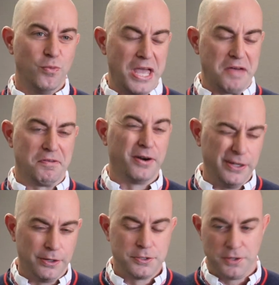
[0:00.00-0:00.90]
have our
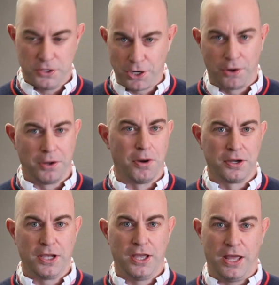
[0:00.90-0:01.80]
ear to the sharing
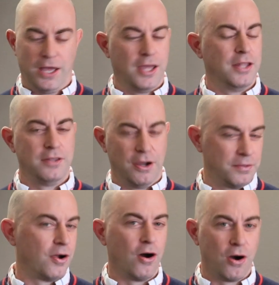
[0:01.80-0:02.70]
market, and
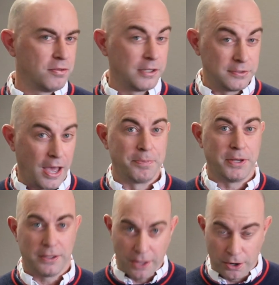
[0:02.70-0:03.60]
there are things
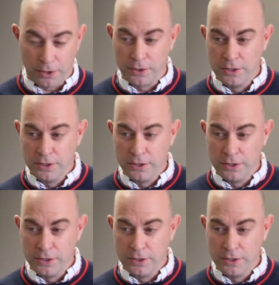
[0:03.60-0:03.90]
happening there.